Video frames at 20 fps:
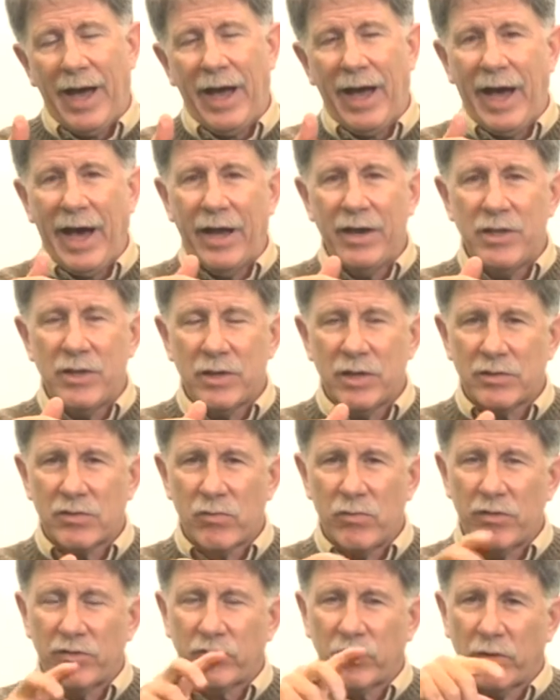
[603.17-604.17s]
How do you get
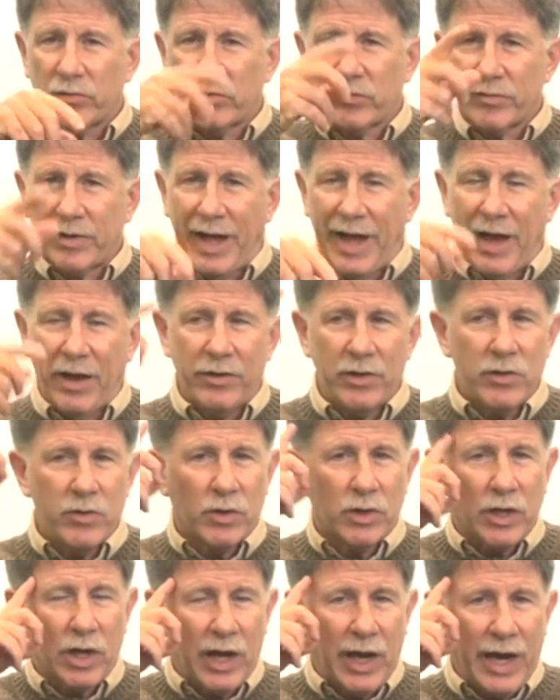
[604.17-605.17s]
the resources? How do you
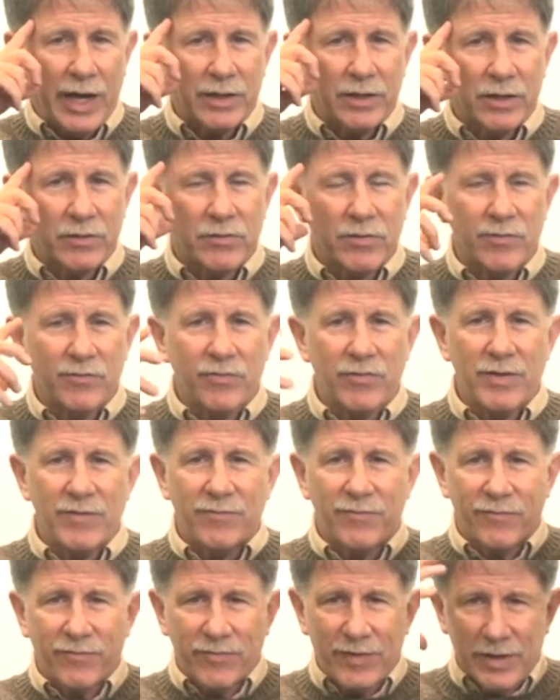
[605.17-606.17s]
cognitively
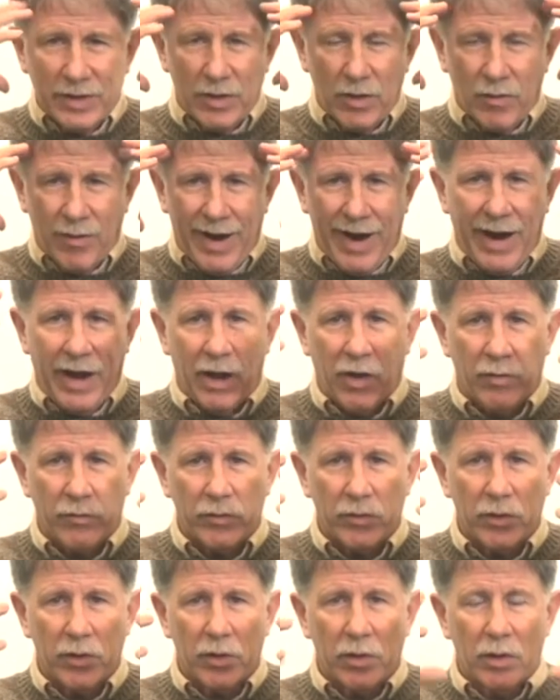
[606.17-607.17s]
figure
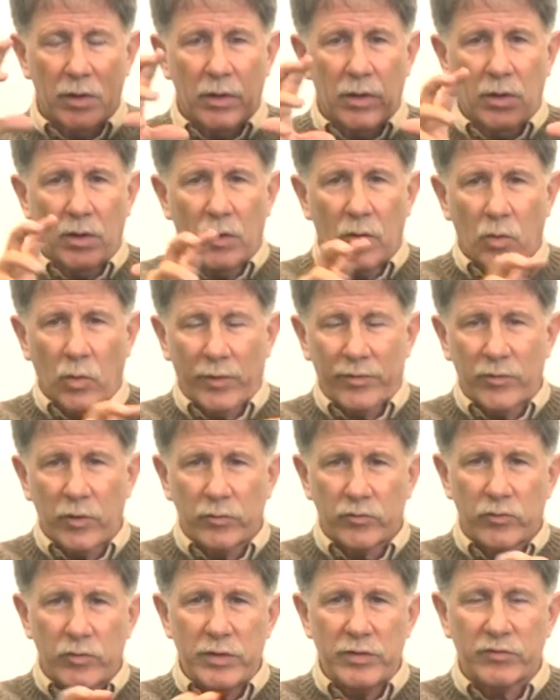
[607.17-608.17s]
out what
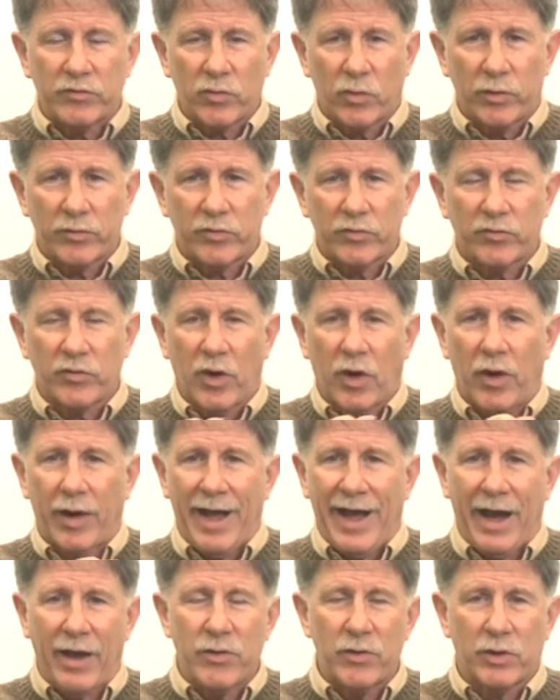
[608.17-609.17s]
those resources are and
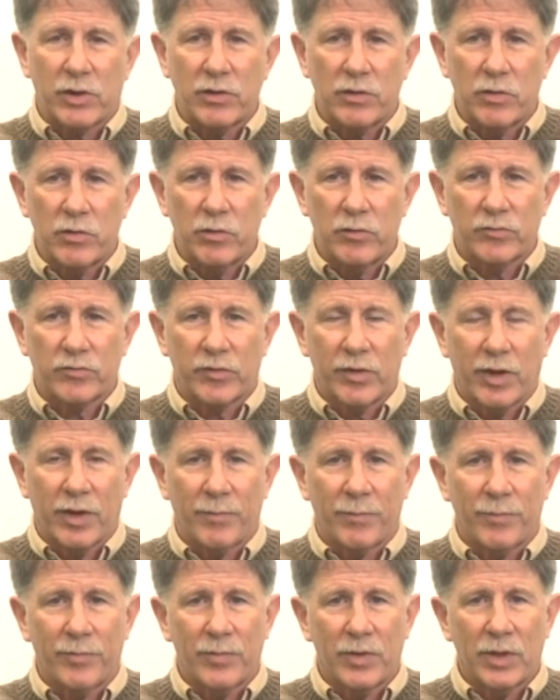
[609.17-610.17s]
how you can use
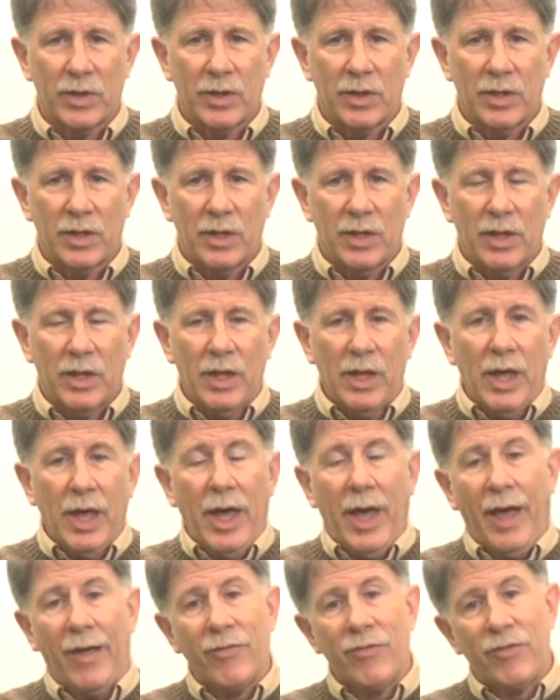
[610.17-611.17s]
them?
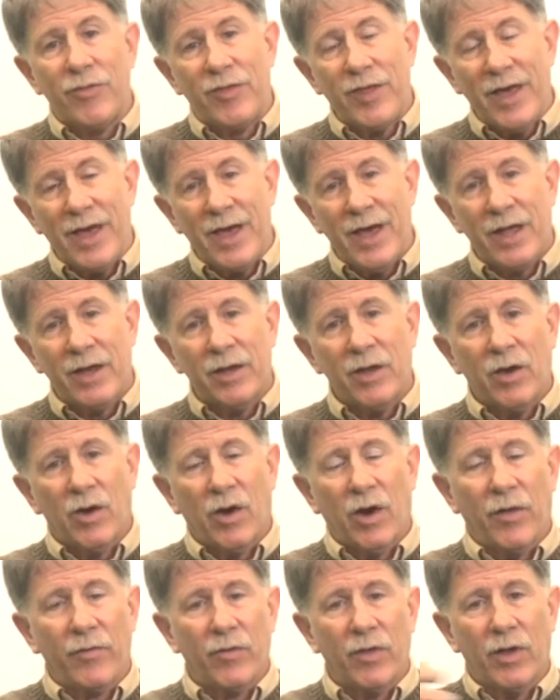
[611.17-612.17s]
And then
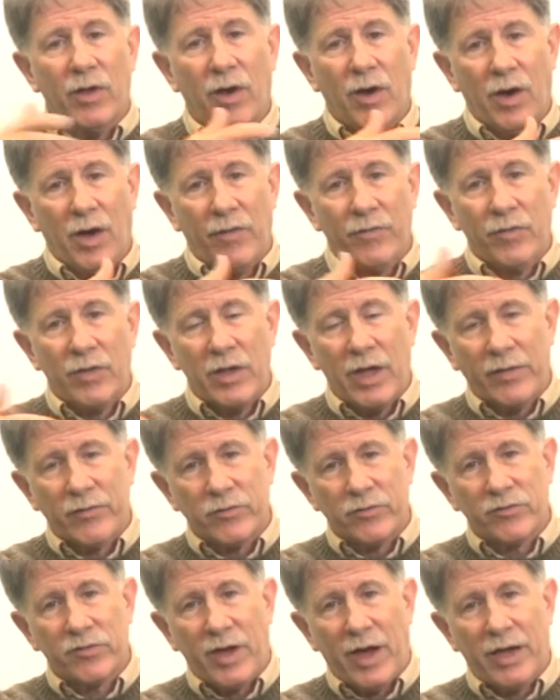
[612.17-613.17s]
on the
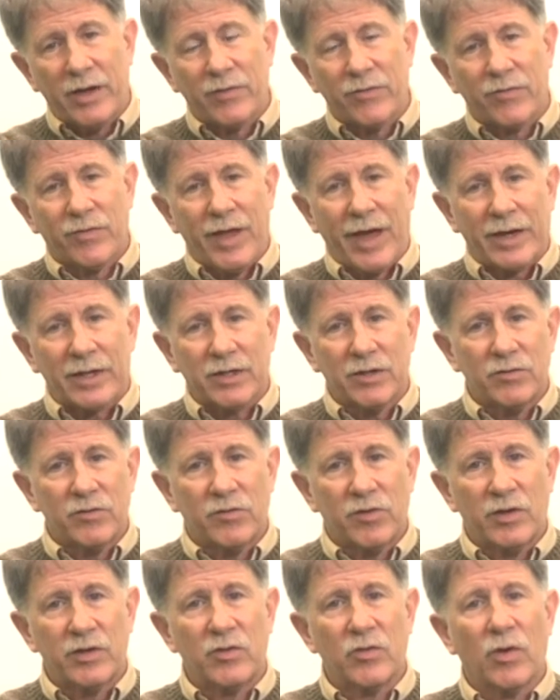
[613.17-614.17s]
other side of that
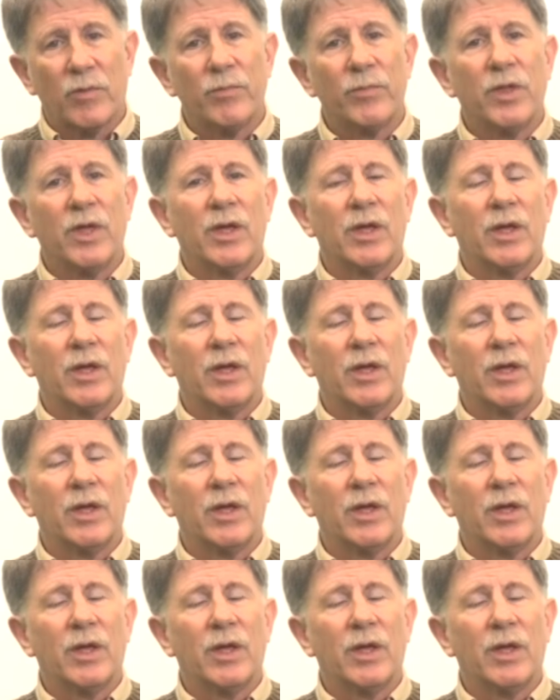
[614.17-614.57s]
continuum,